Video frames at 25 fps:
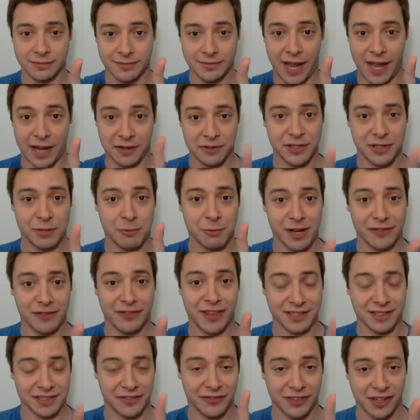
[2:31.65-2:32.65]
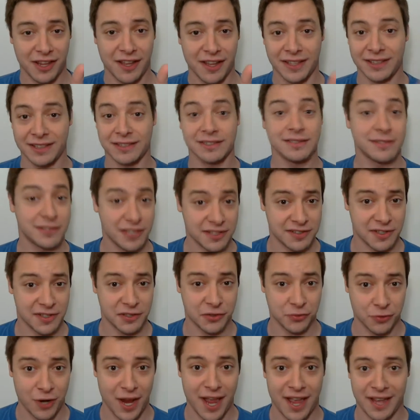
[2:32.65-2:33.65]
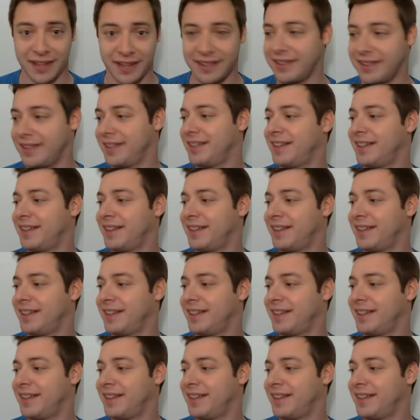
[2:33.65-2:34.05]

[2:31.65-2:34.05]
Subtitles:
energy wavelengths of light, such as red,